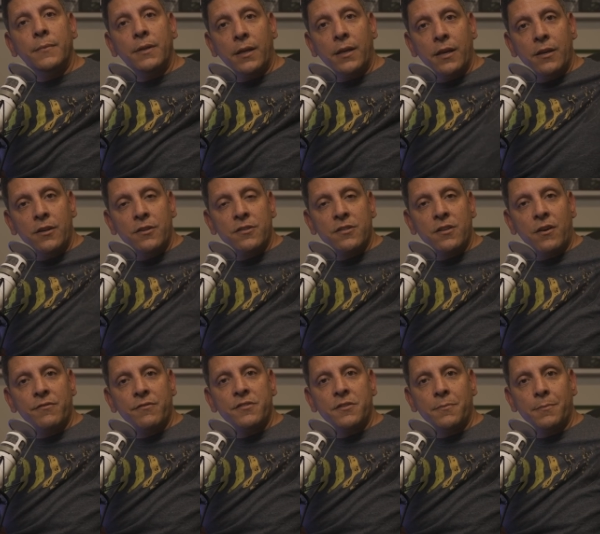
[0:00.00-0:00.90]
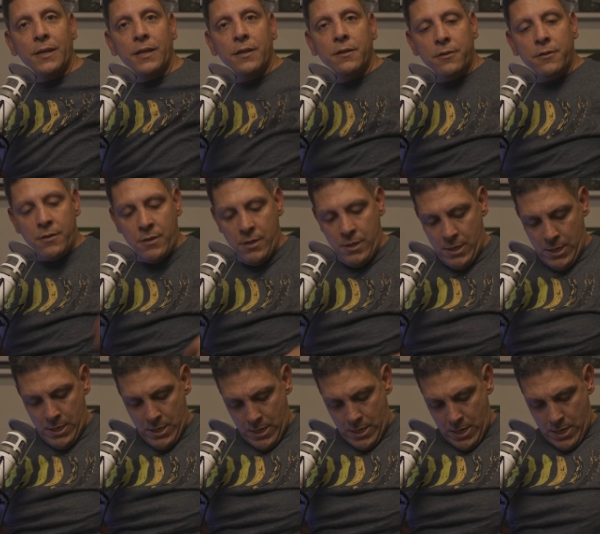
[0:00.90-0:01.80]
and get yourself some gear.
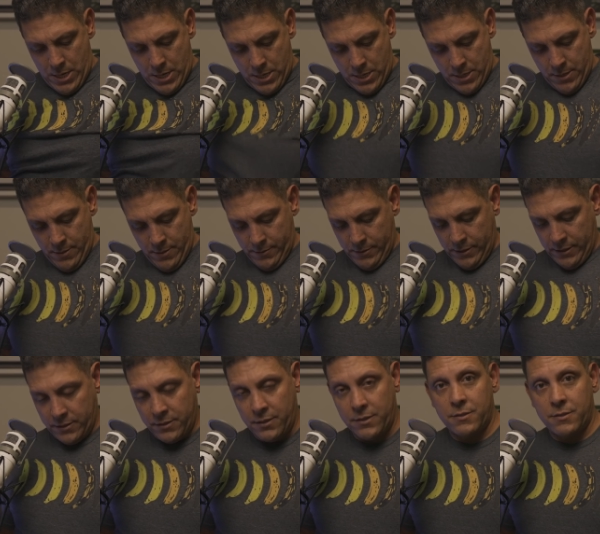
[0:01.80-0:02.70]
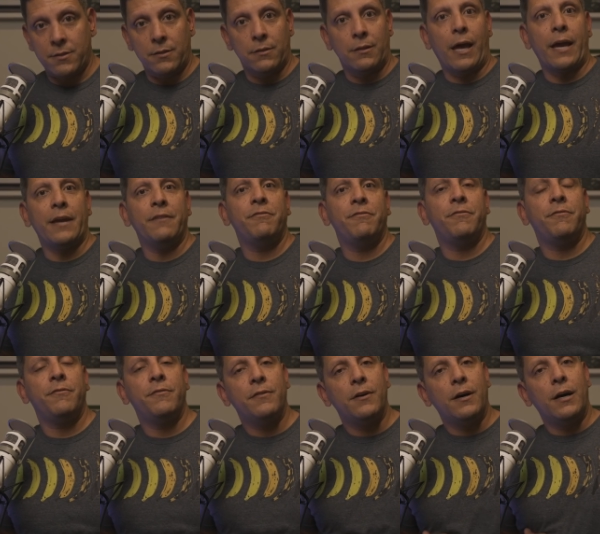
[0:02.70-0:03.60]
Uh, this is the
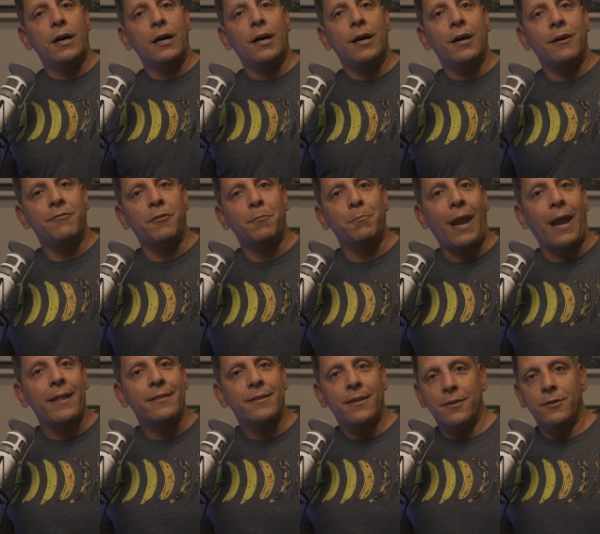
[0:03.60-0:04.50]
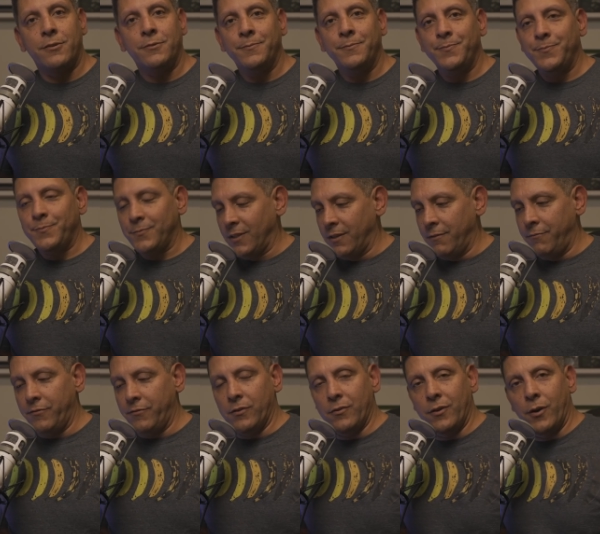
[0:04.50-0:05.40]
life of a platano.
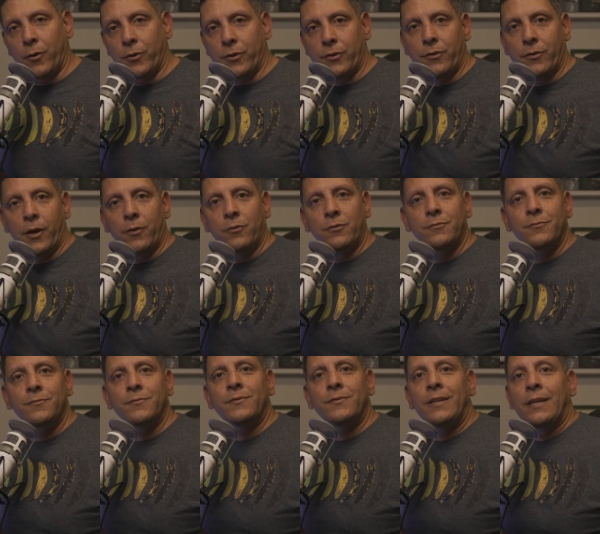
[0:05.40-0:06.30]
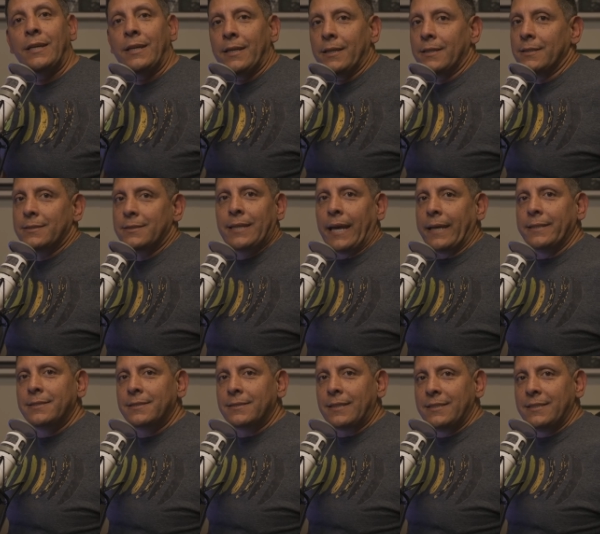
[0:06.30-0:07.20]
If you know, you know
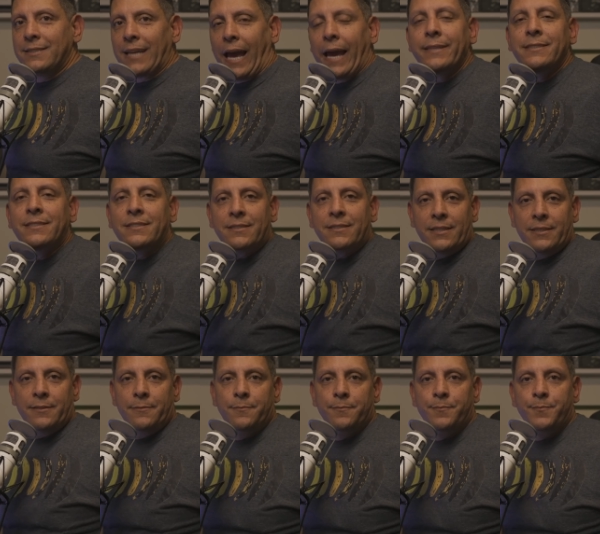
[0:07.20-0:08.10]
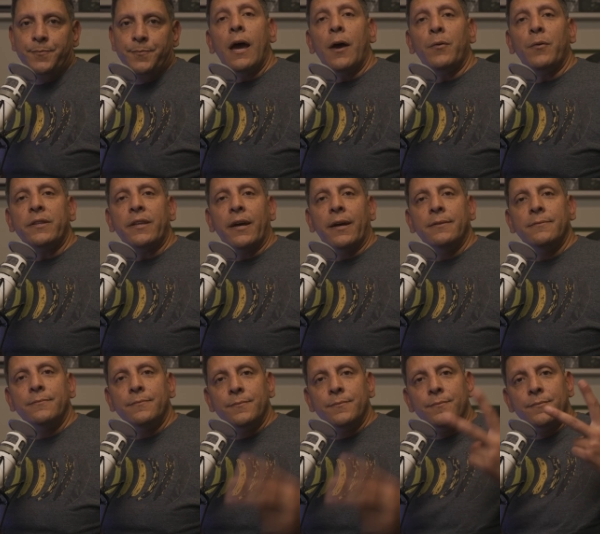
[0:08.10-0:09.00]
tasty, tasty. And with that,
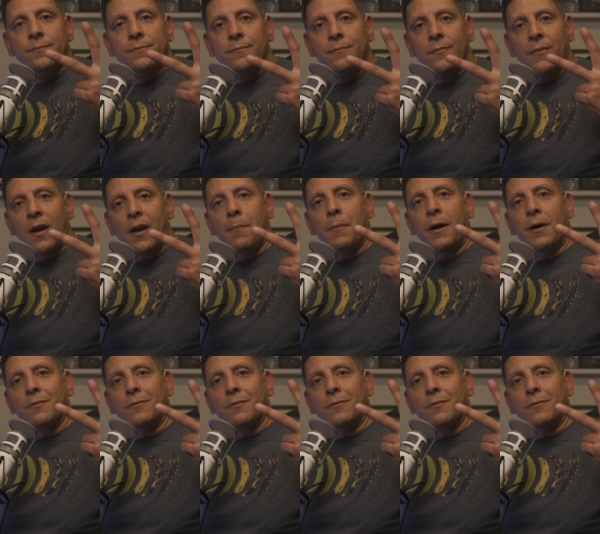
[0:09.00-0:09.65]
I'm